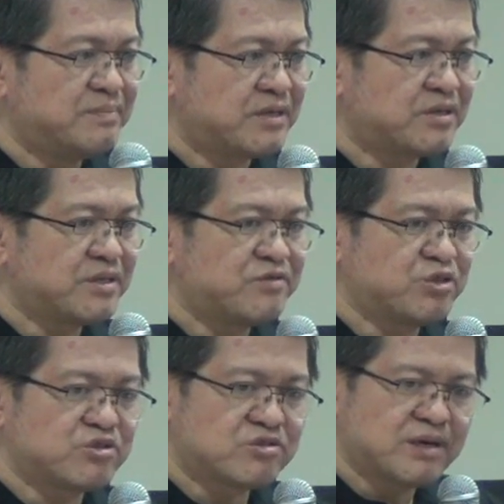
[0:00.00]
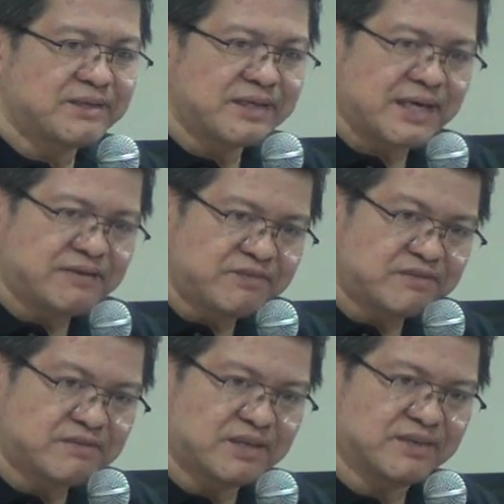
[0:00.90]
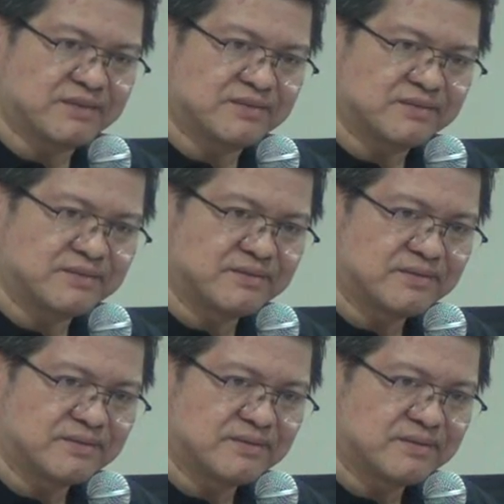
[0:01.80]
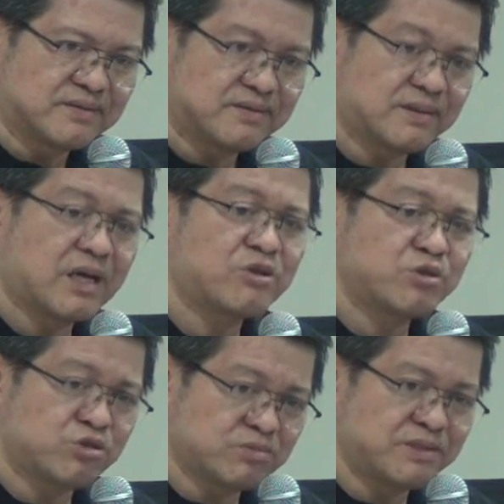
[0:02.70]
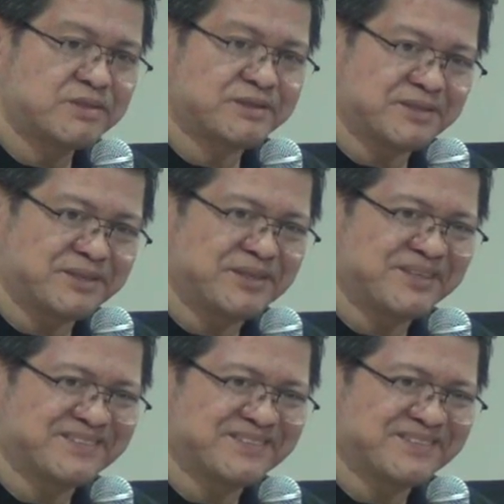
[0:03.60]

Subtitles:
Because if you tried everything, now you should be succeeding.